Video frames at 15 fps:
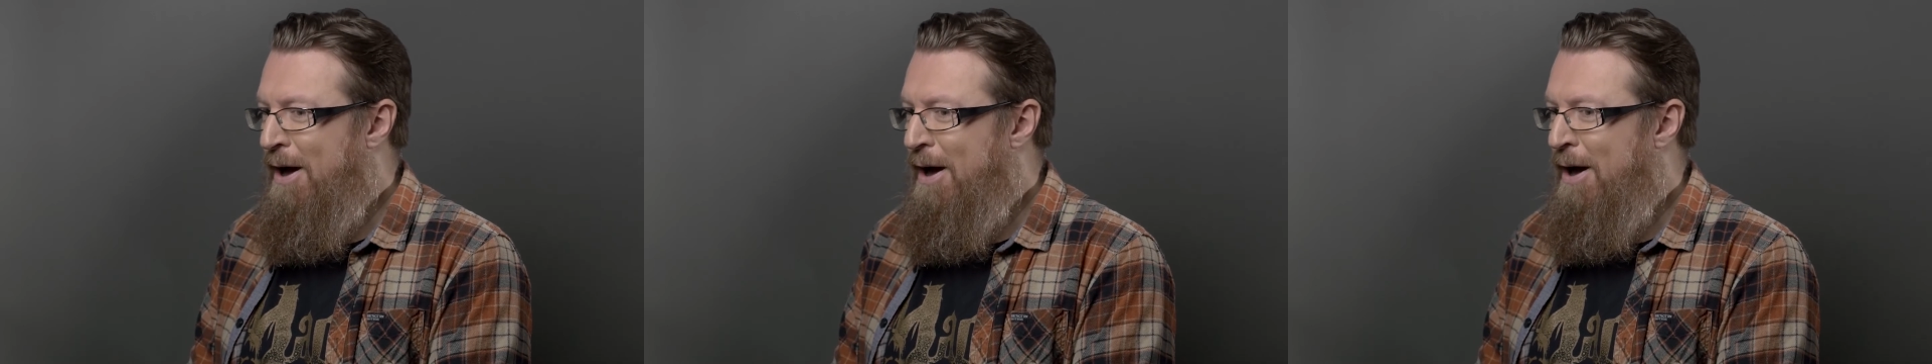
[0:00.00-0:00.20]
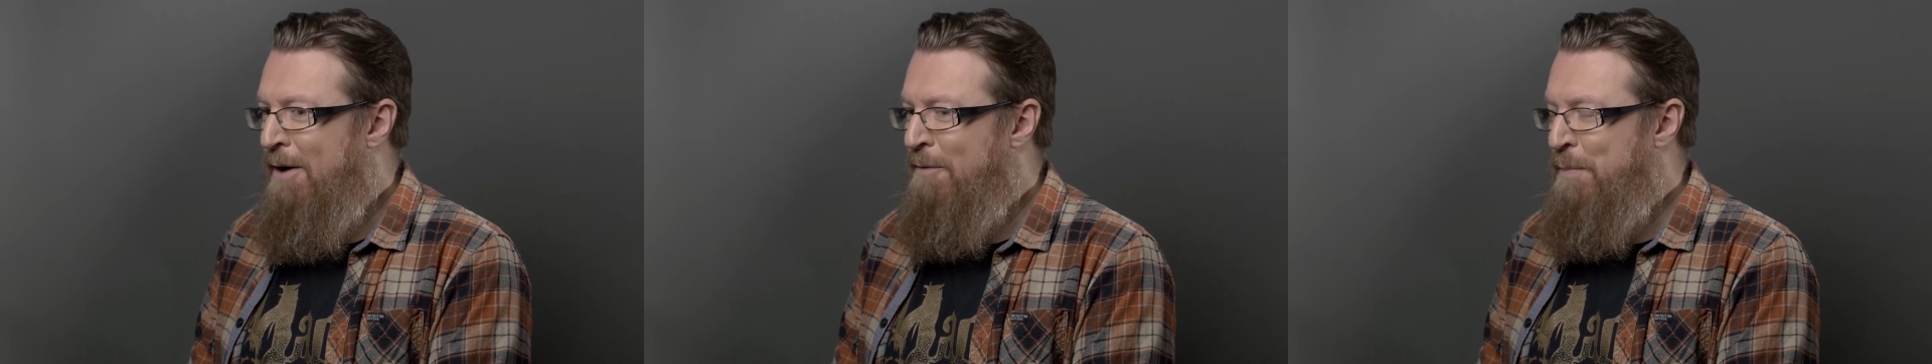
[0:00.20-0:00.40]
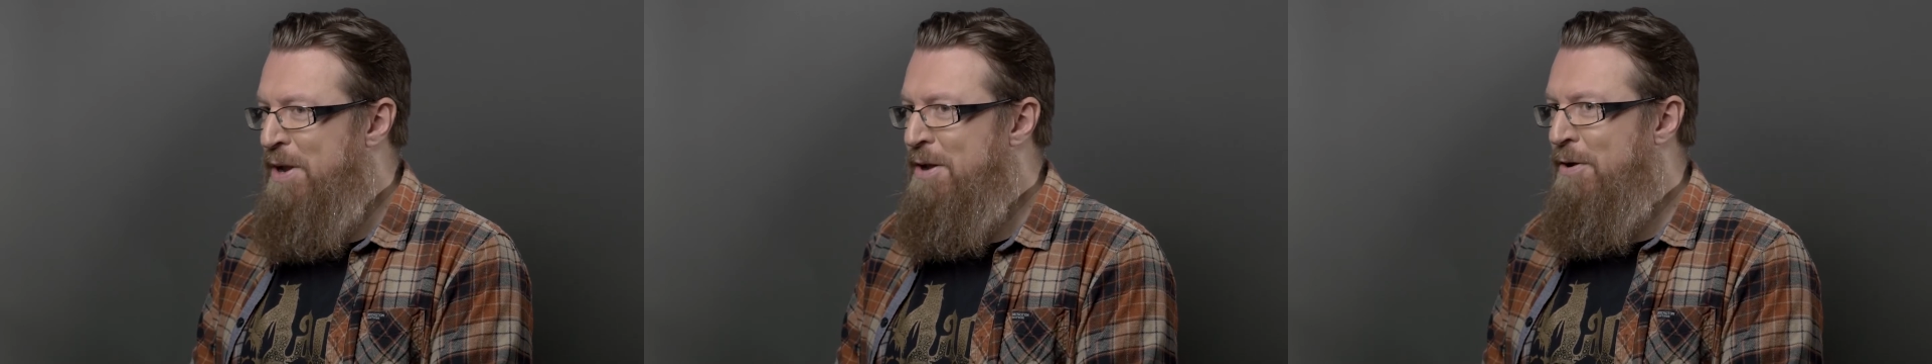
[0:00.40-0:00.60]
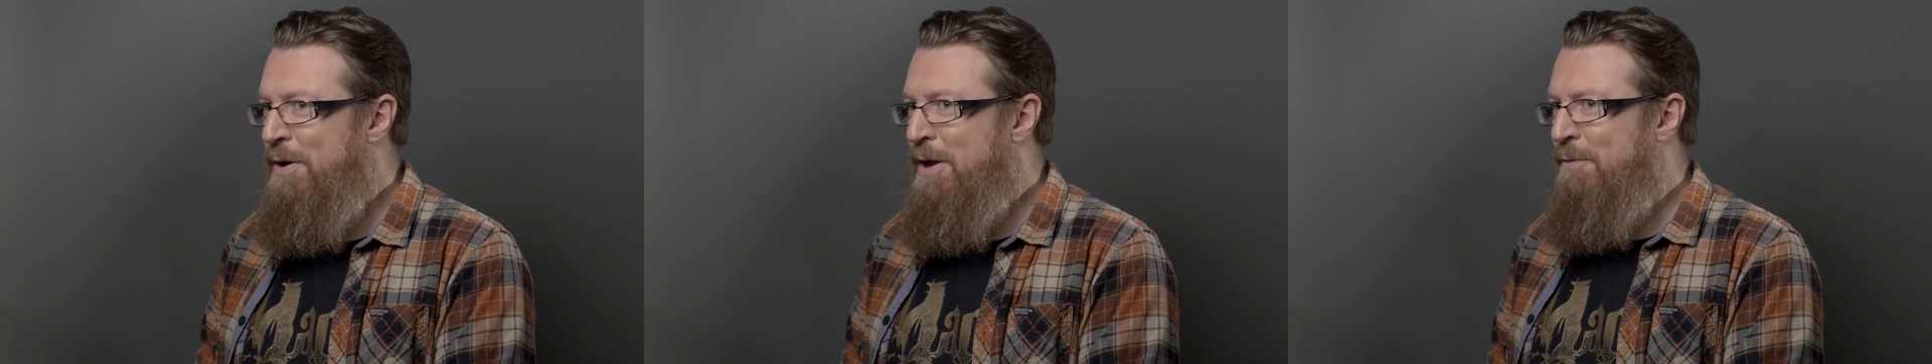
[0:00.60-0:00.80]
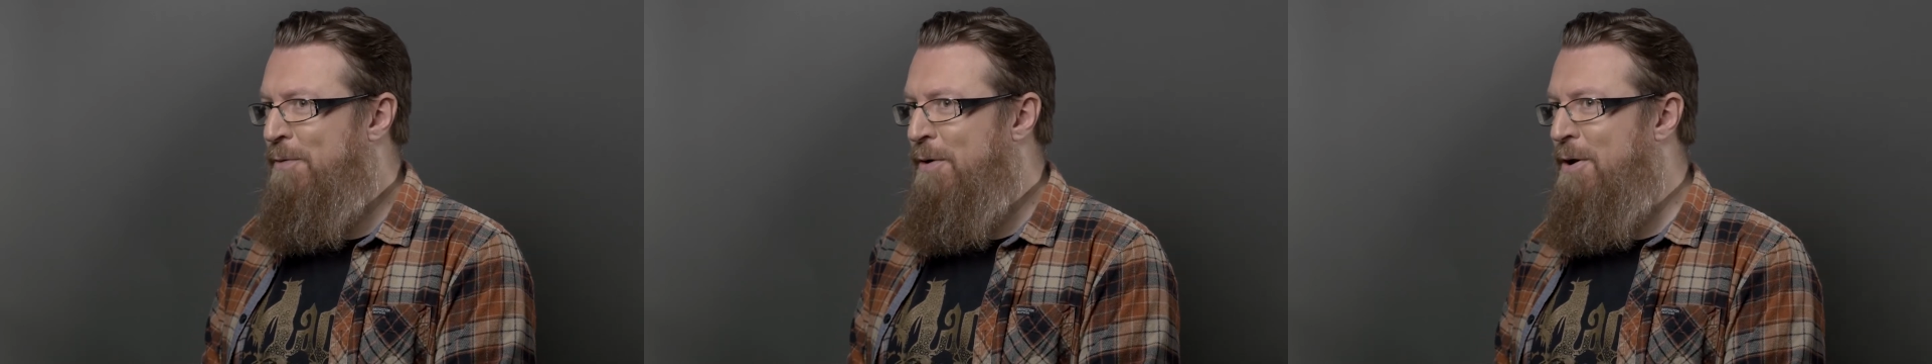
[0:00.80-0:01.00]
I've been
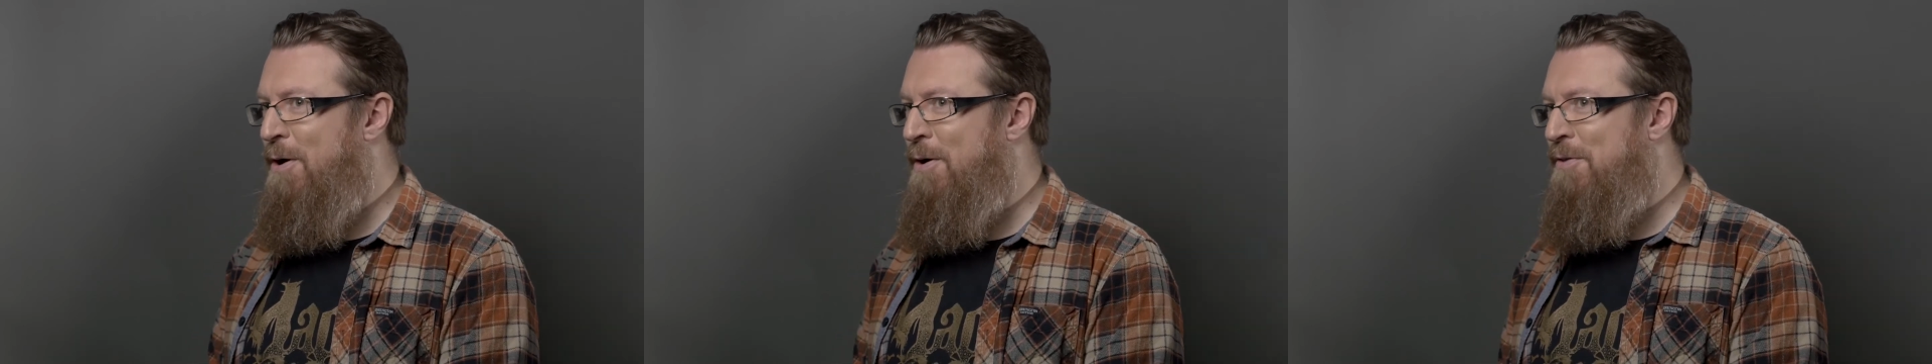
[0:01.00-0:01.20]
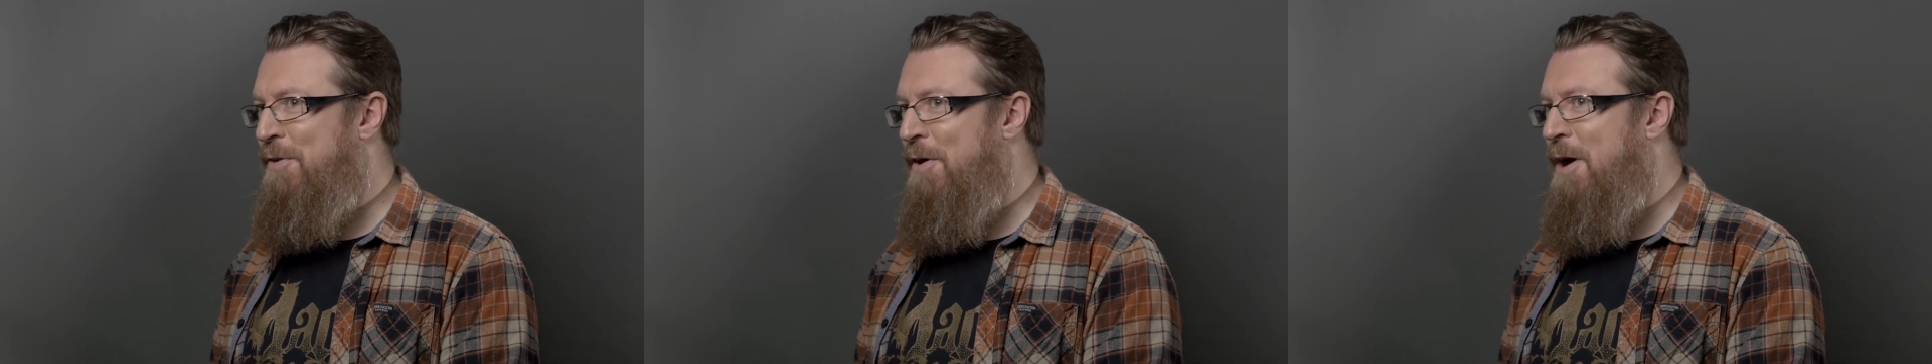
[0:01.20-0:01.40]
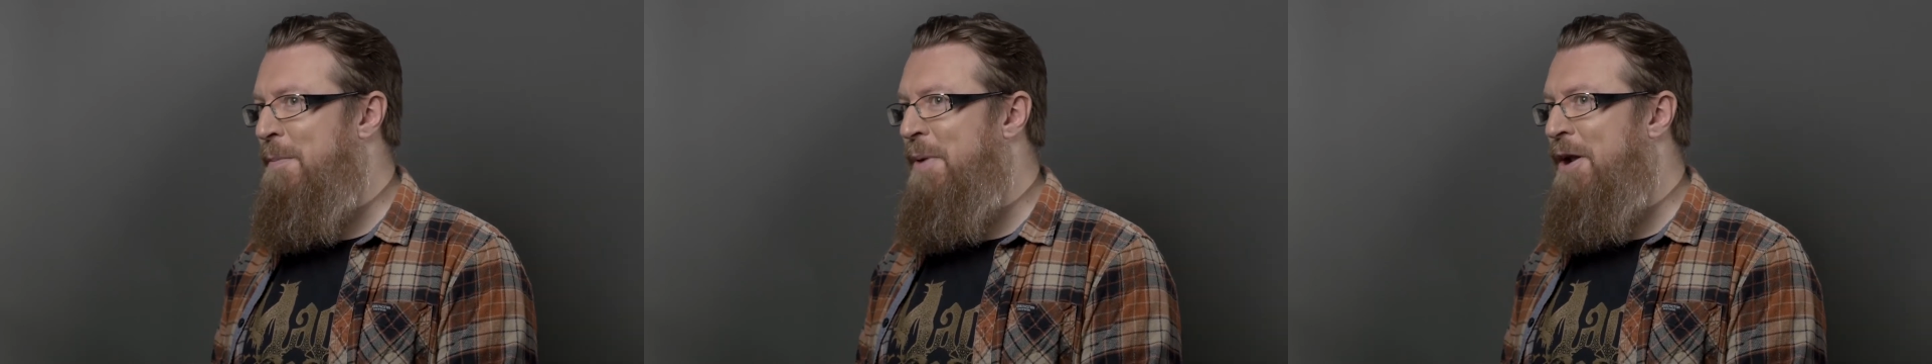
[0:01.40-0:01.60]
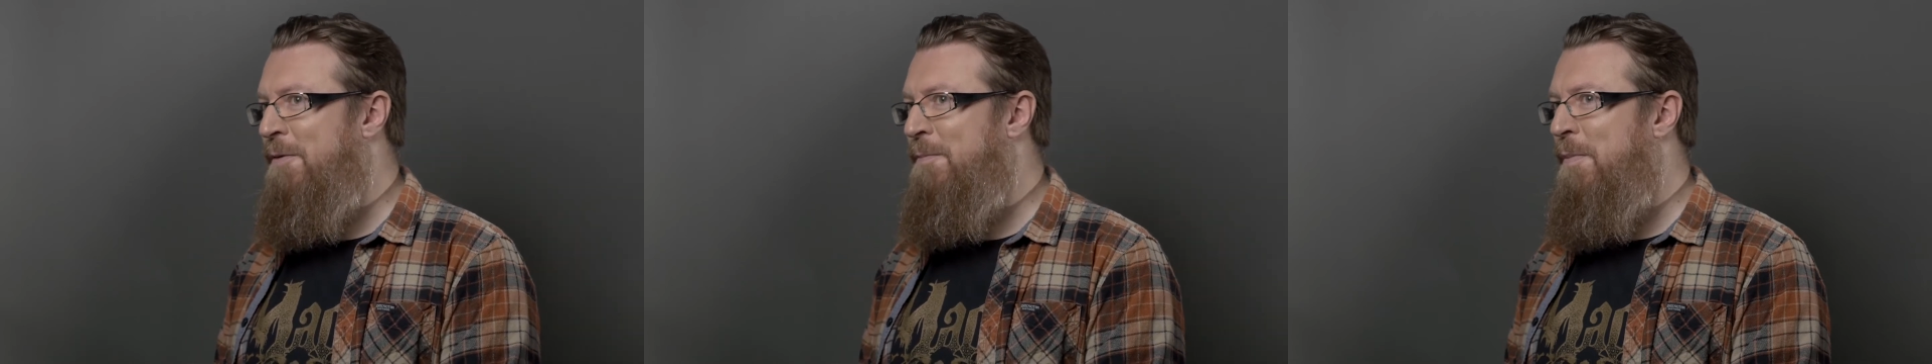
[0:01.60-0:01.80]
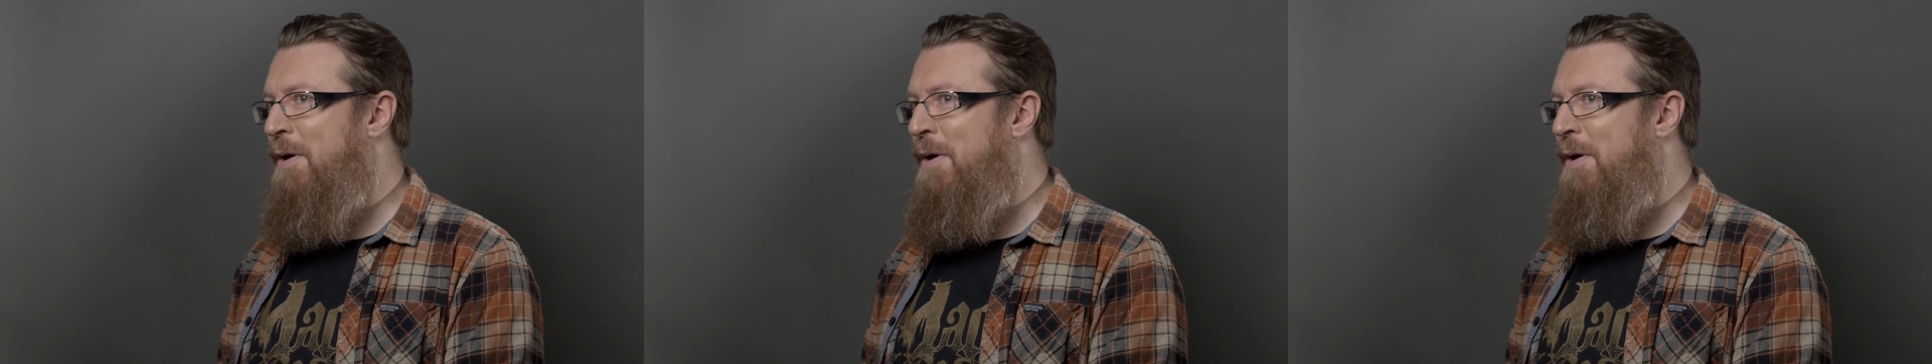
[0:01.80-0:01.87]
doing it for a long time, and